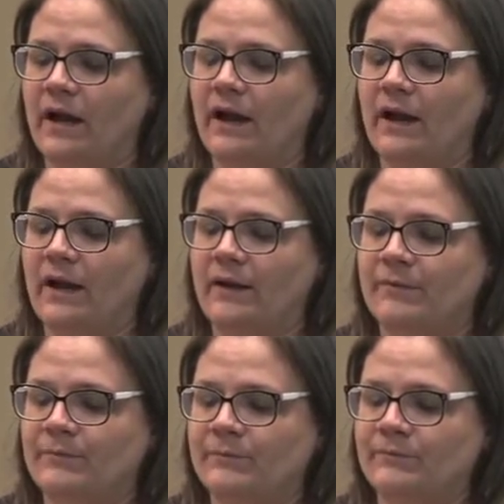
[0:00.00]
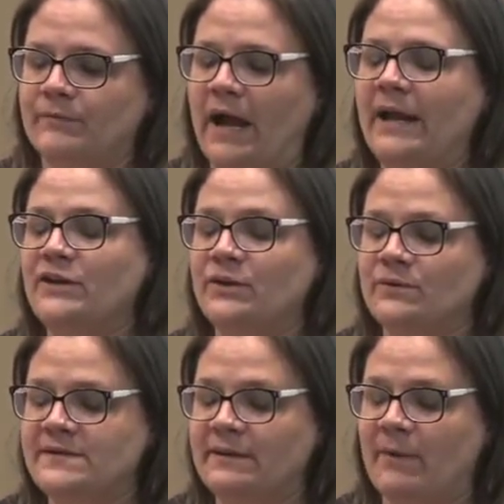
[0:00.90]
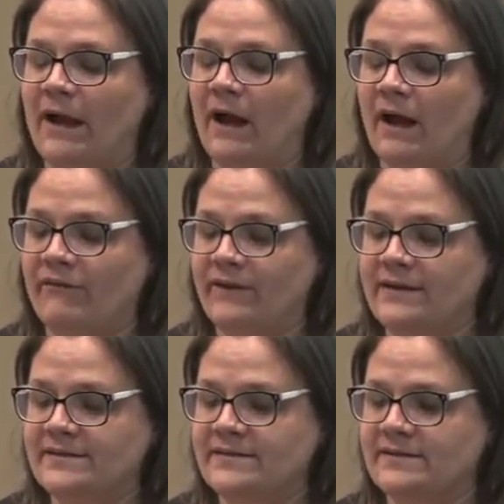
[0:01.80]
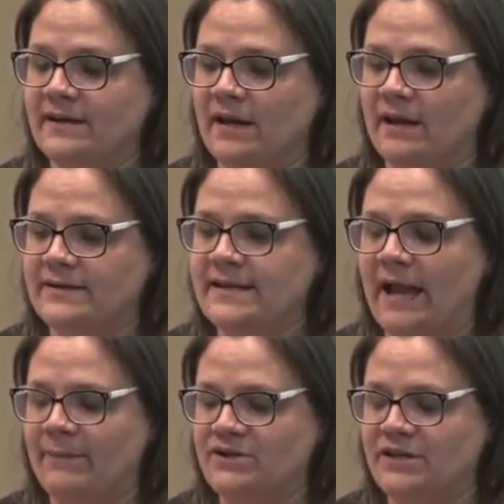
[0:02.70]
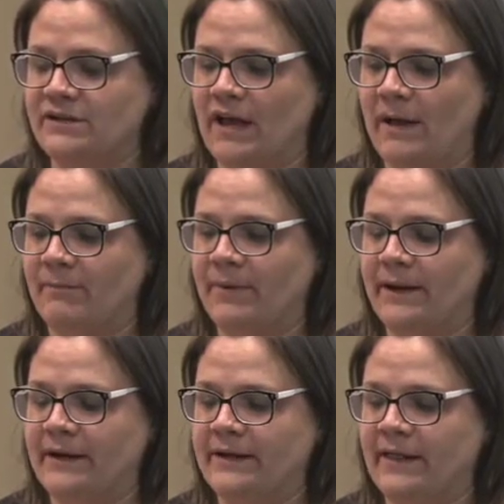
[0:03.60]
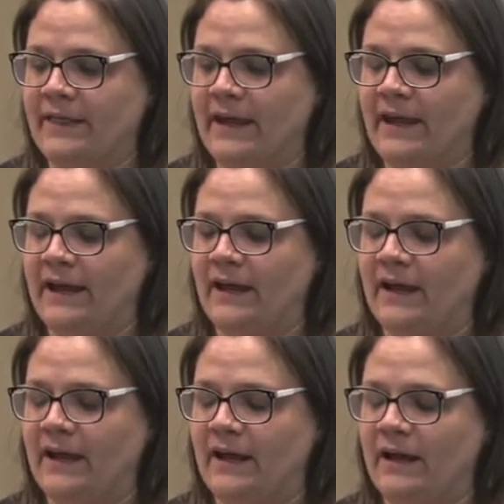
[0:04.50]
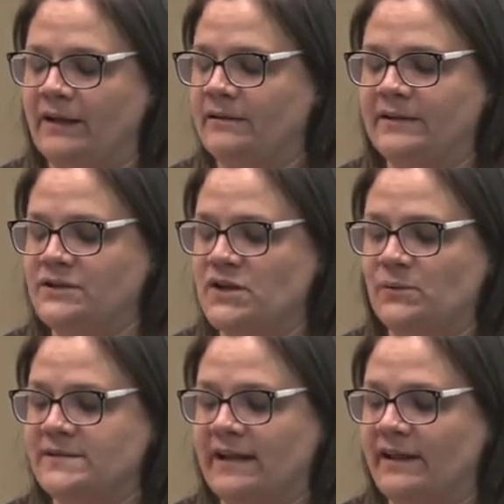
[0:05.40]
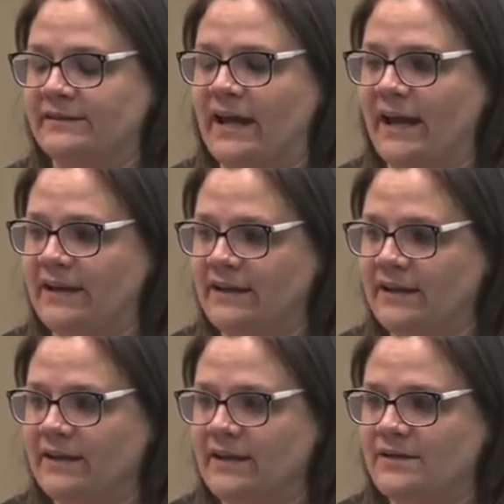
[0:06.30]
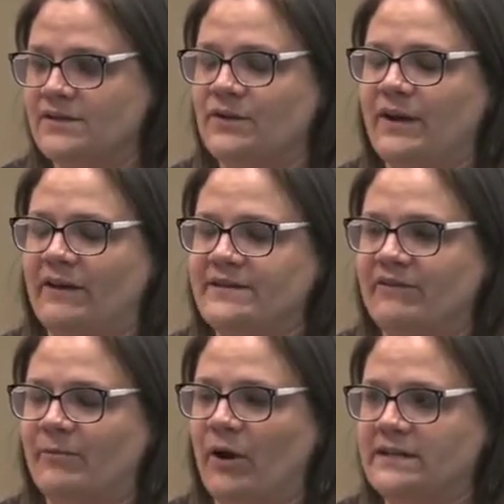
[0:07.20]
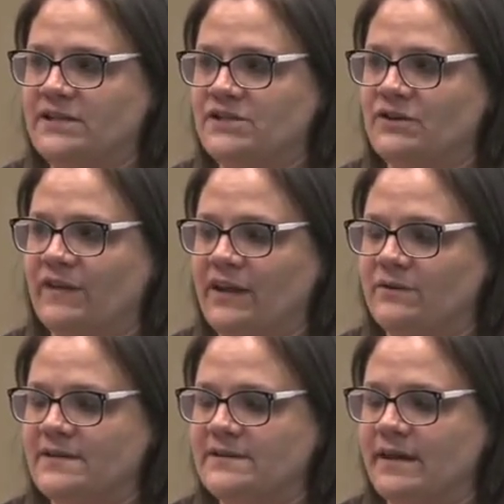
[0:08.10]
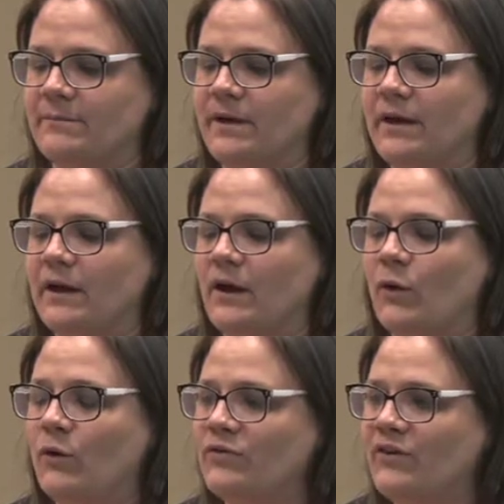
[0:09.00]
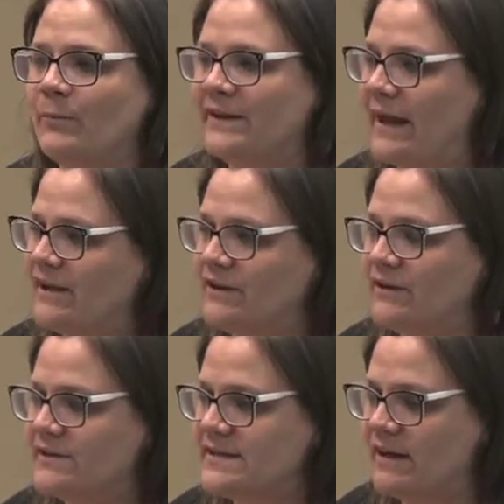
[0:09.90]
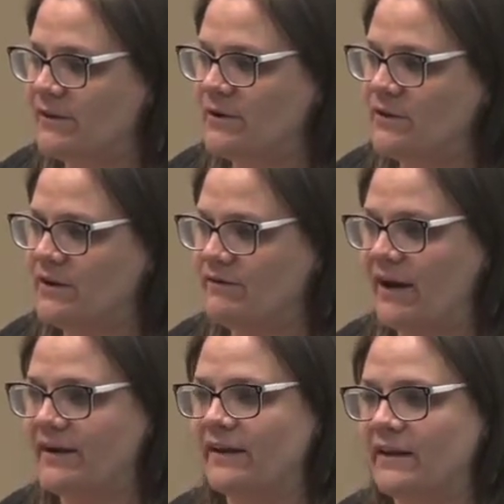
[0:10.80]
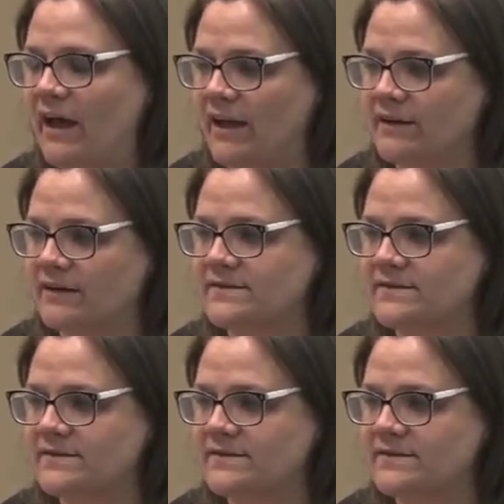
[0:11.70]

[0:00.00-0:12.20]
Um, I use in my office uh, Xymogen a lot, but they uh, that don't sell online. So you'd have to have a practitioner that uses them. Orthomolecular is another one you can find online.